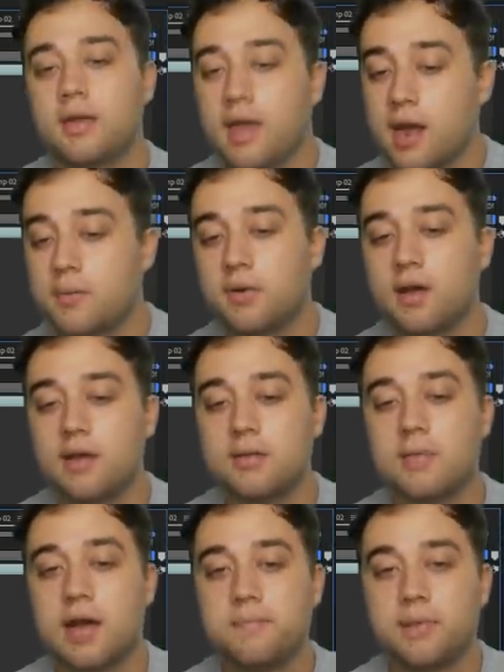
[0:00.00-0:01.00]
camera. In
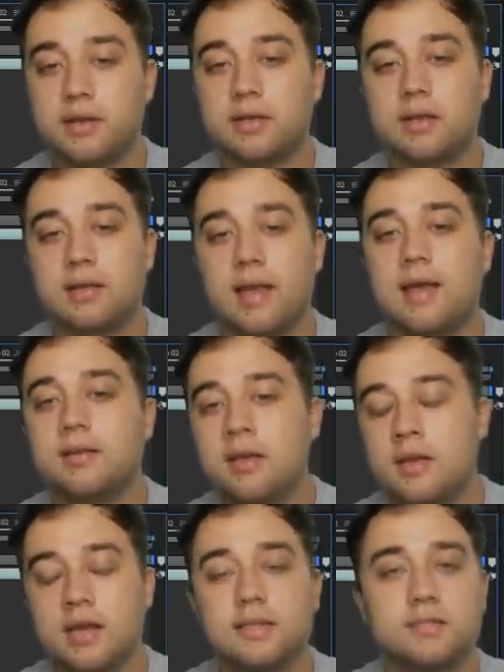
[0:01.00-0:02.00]
my opinion, again,
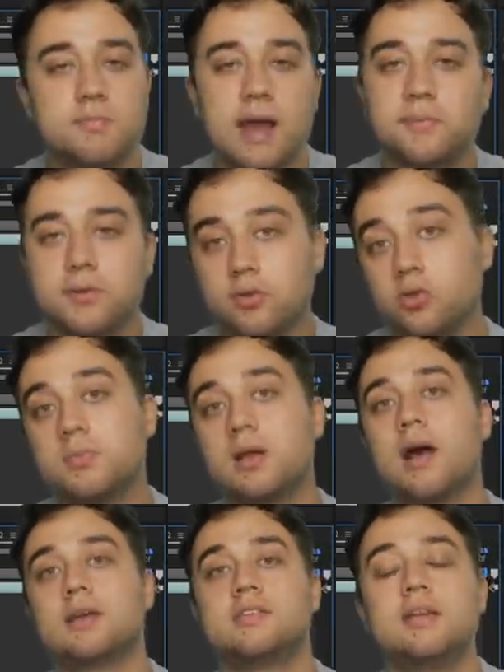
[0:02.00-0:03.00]
it's mapped to
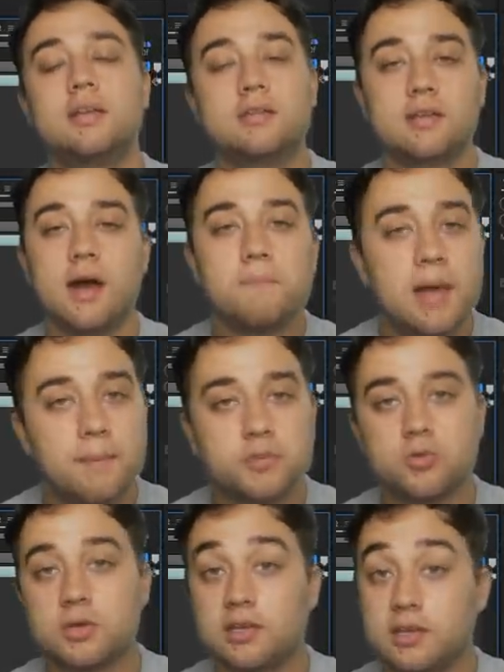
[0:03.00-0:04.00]
luminosity, it's not mapped
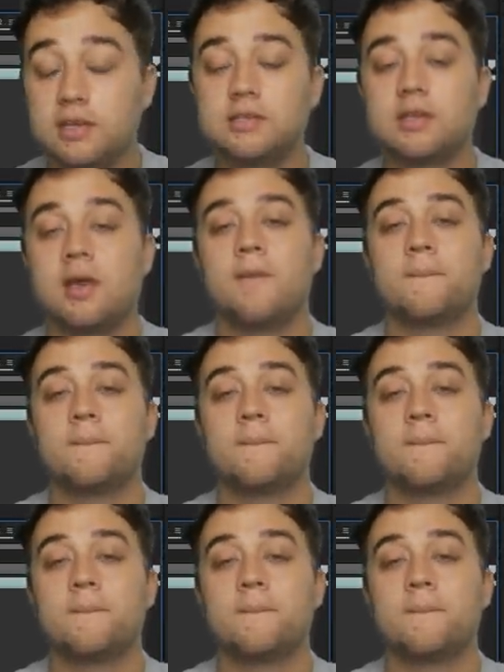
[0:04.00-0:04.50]
to heat,